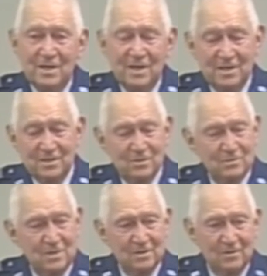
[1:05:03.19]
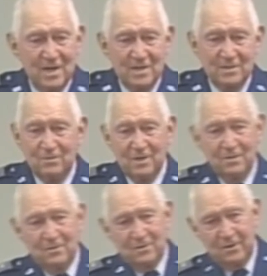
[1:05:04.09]
He swung around and said, What do
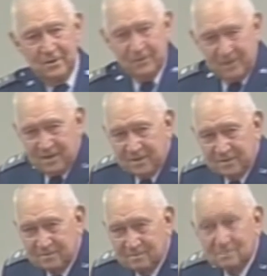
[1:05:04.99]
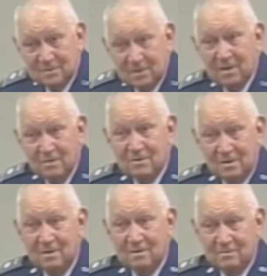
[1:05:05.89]
you want to do with these? He was in a
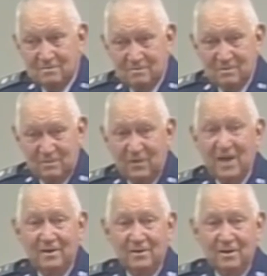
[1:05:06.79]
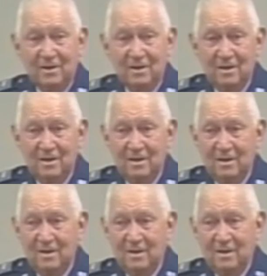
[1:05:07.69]
little profanity.
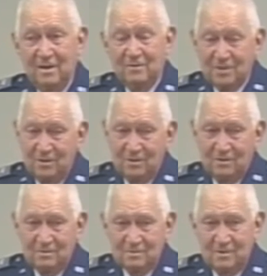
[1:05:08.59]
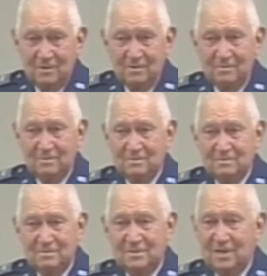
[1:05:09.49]
He was, No, no,
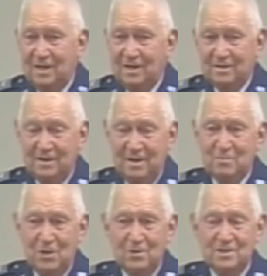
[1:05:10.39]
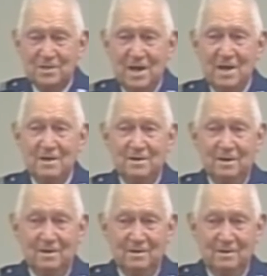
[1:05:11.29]
now, they brought us down
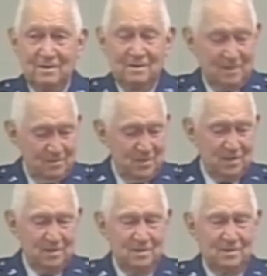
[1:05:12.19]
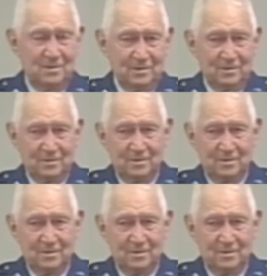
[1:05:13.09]
here. They've been good to us.